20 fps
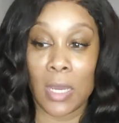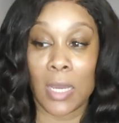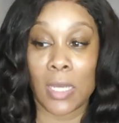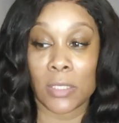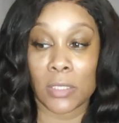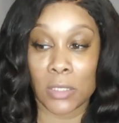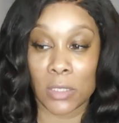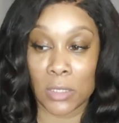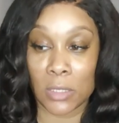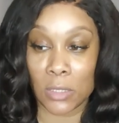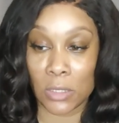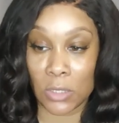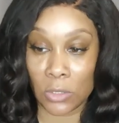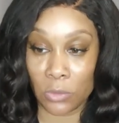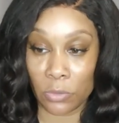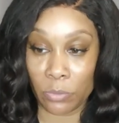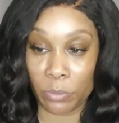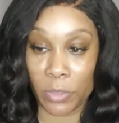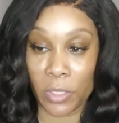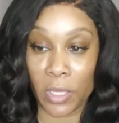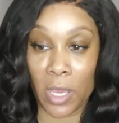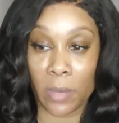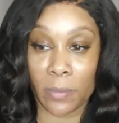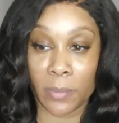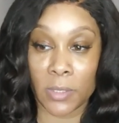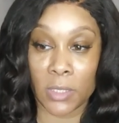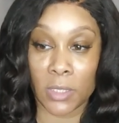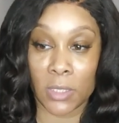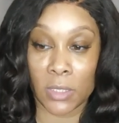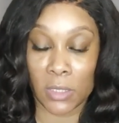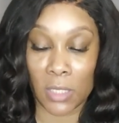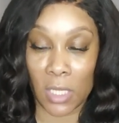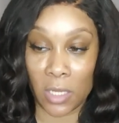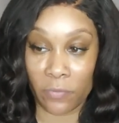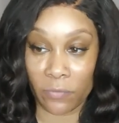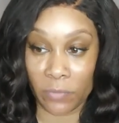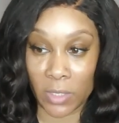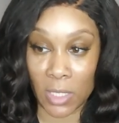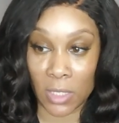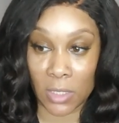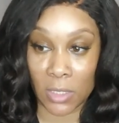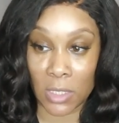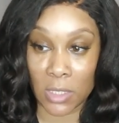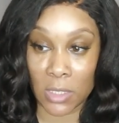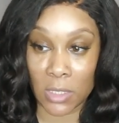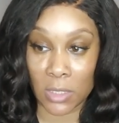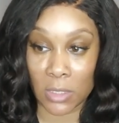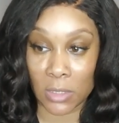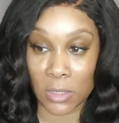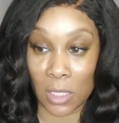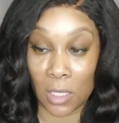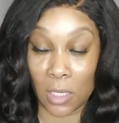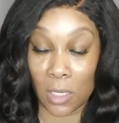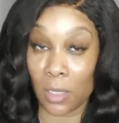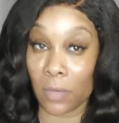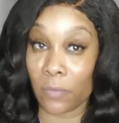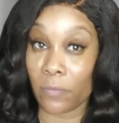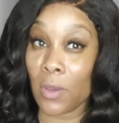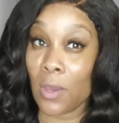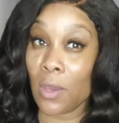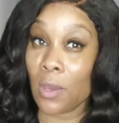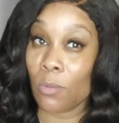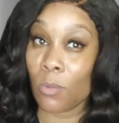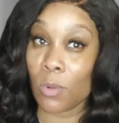I should still be able to save what I need to save